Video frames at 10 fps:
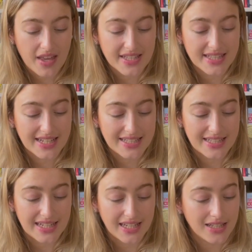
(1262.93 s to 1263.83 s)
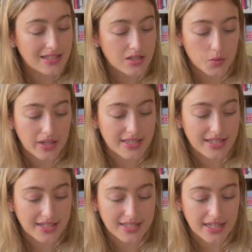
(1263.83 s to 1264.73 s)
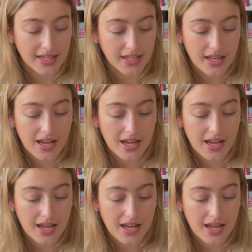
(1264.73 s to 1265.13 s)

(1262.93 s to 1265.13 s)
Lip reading: 16, sweet 16.